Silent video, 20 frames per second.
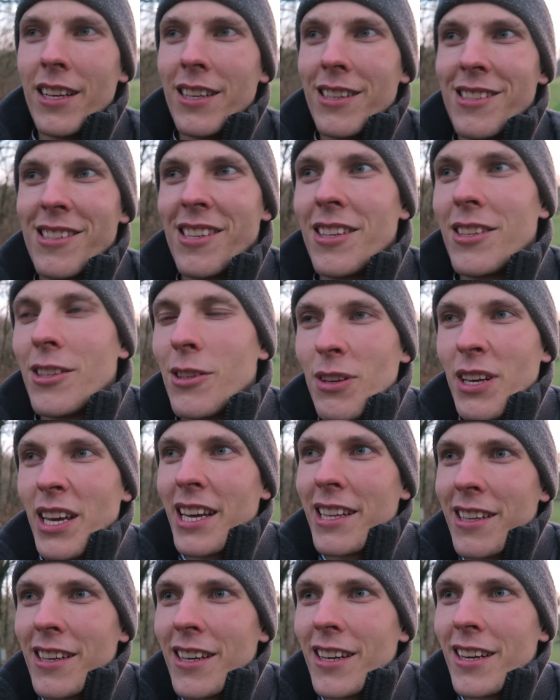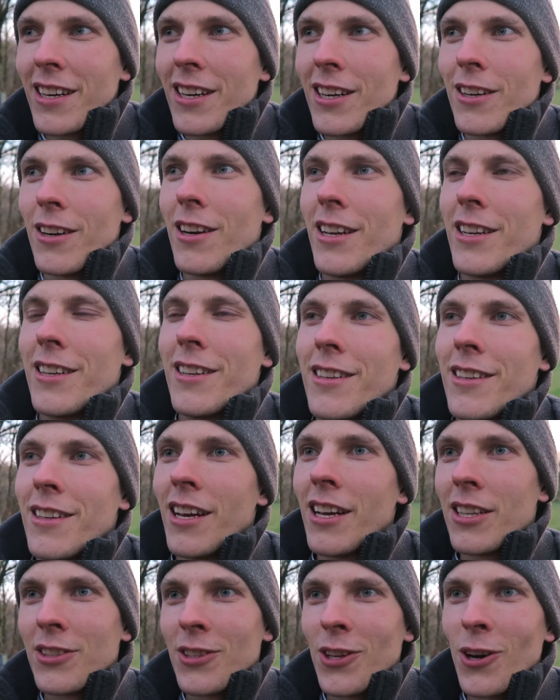sit together
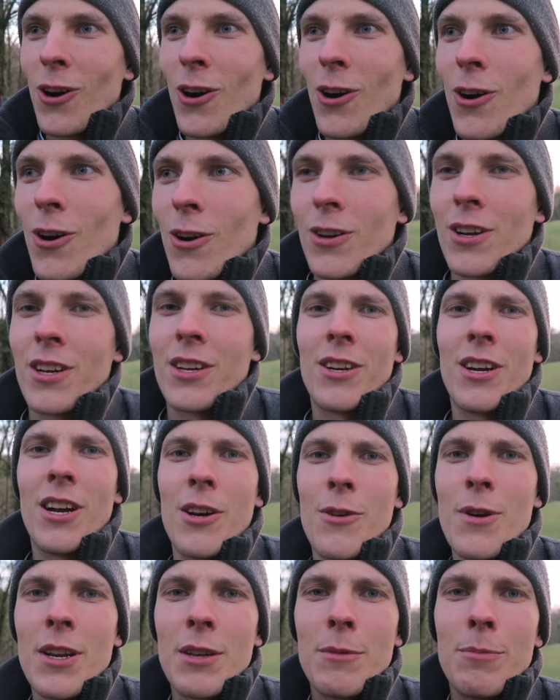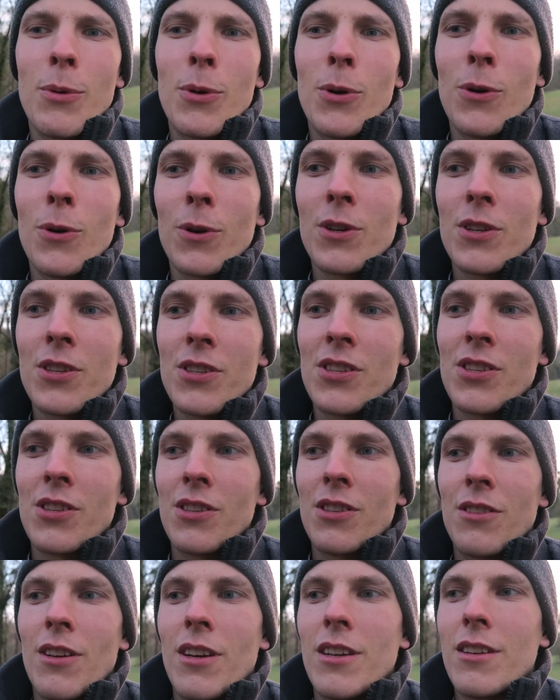and talk, read
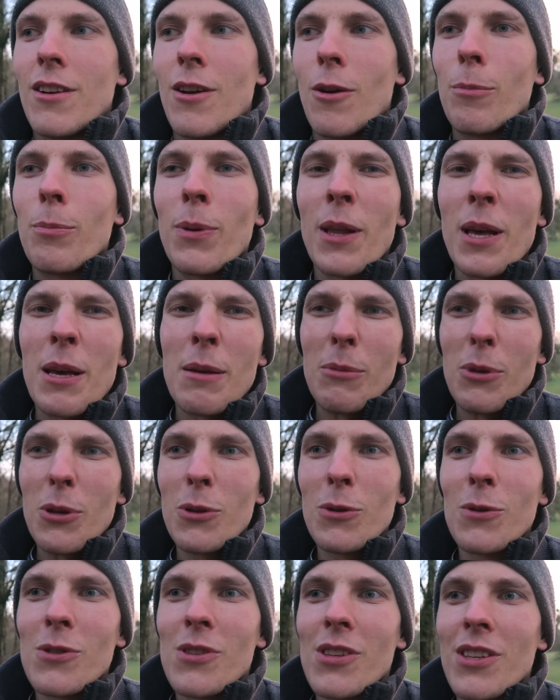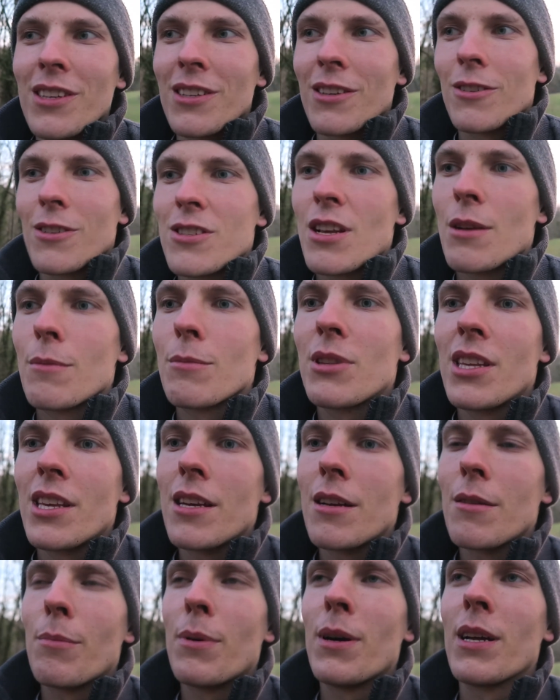books, I don't know, play music or
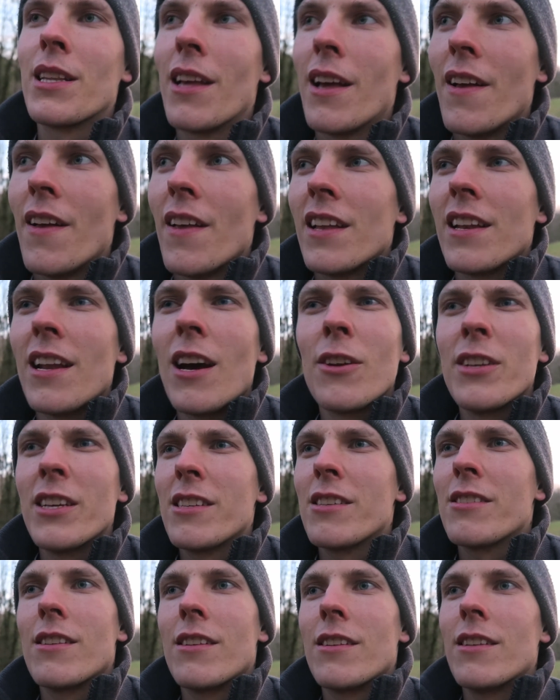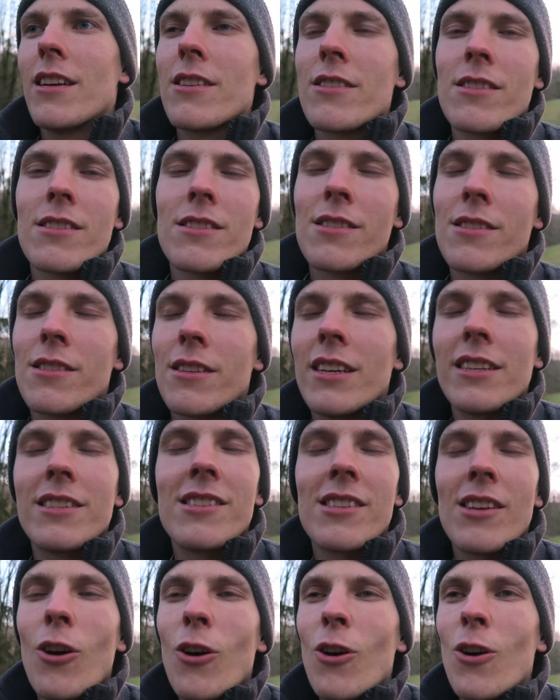something, but nowadays
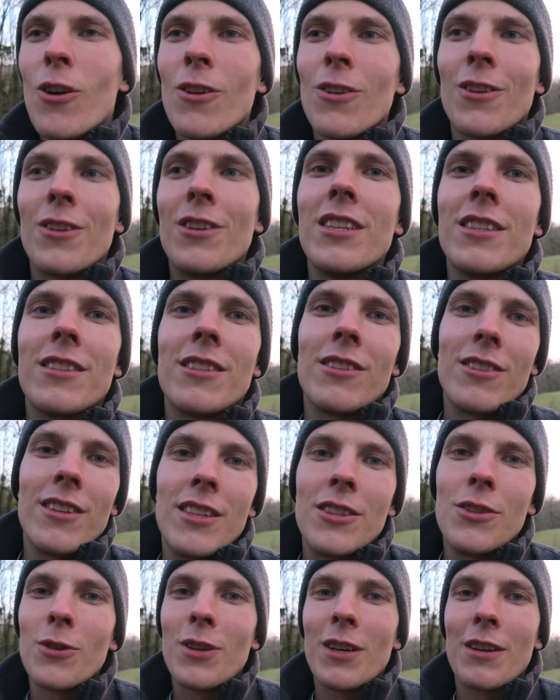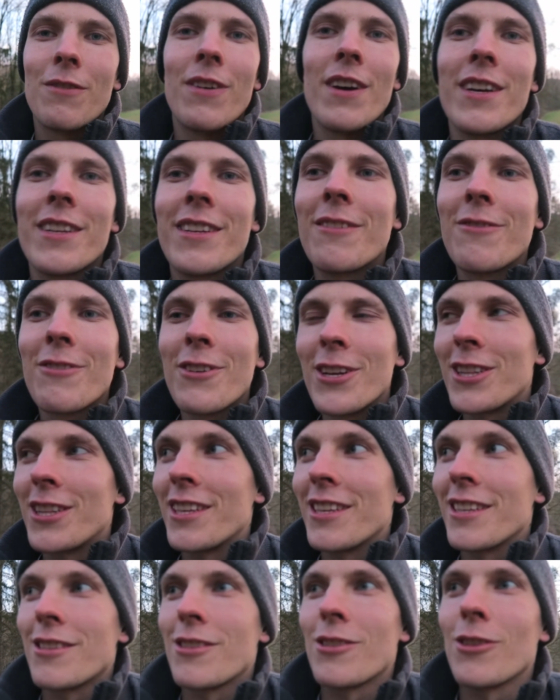it's all on internet, you can find
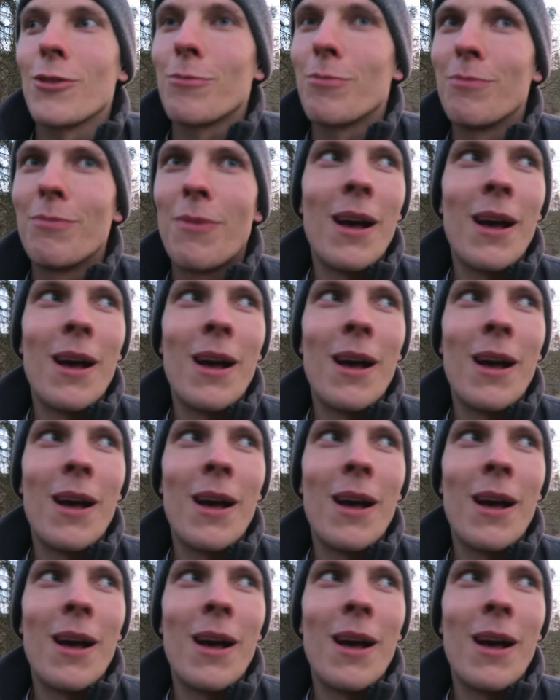everything. So